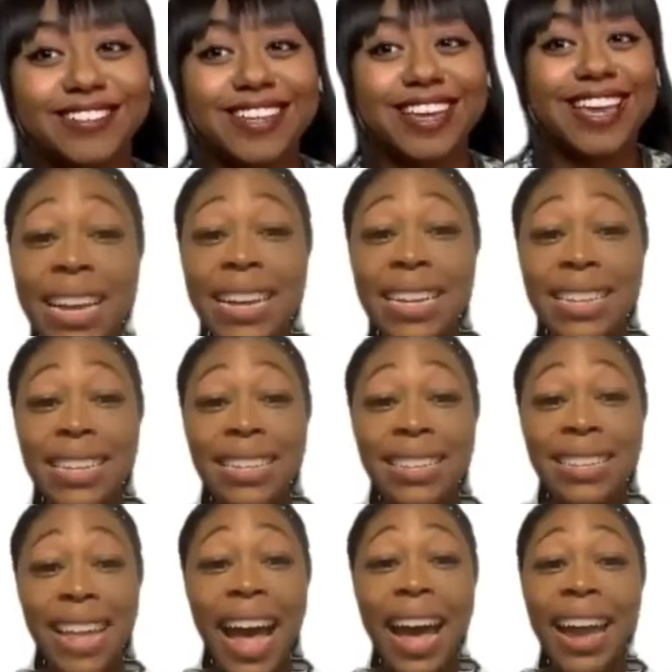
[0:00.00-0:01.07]
It
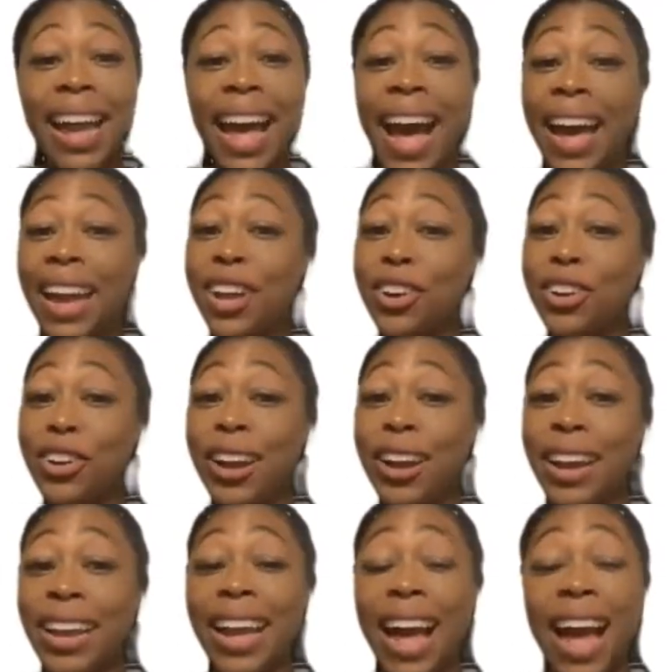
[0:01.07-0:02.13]
is. I
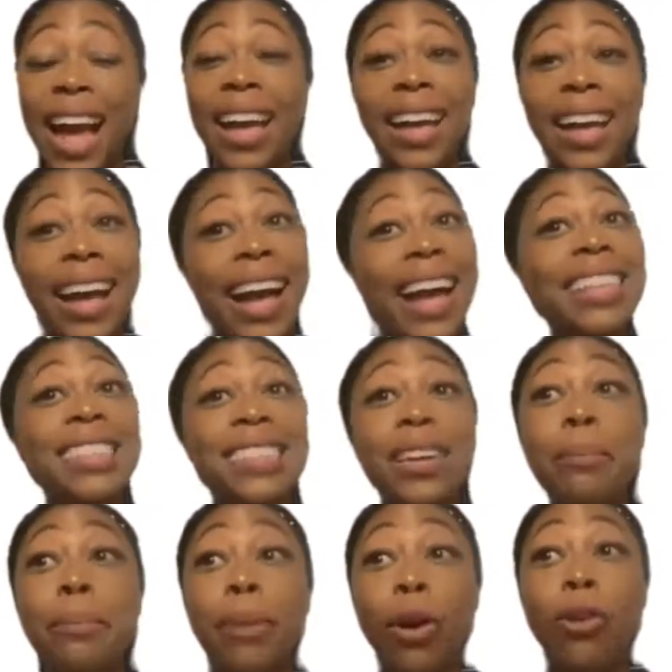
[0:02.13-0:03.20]
agree. I
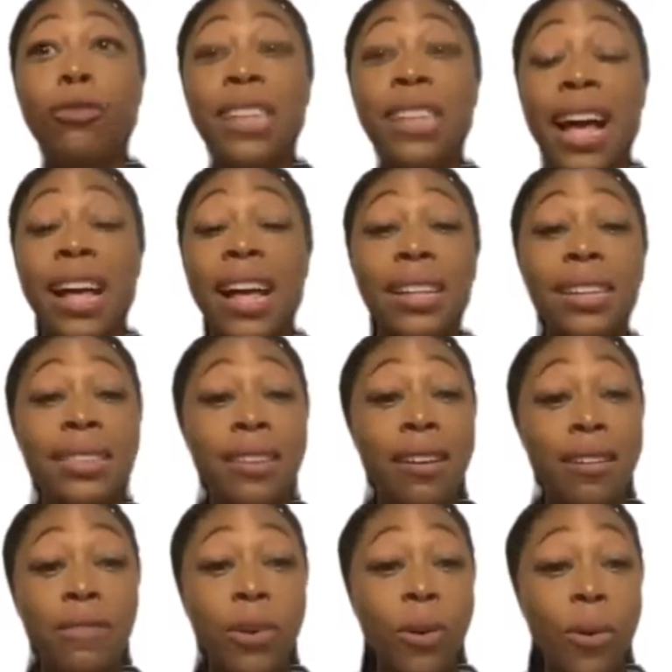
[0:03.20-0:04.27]
see both sides
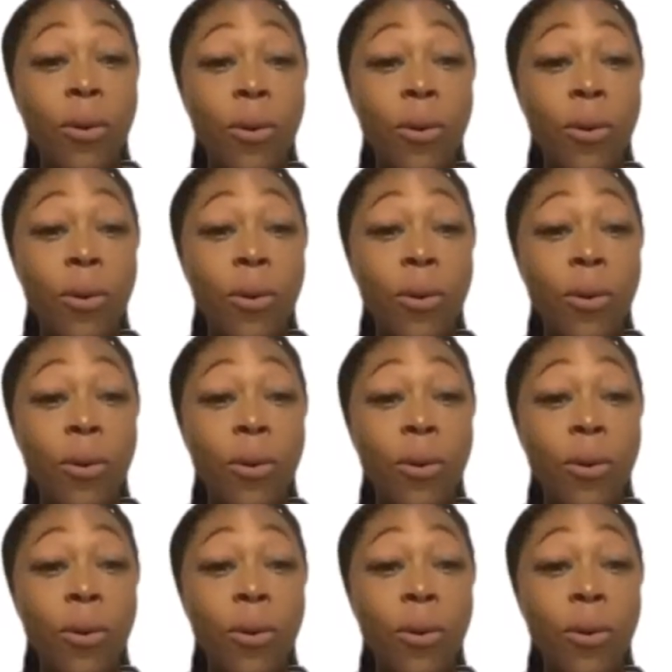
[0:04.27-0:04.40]
of the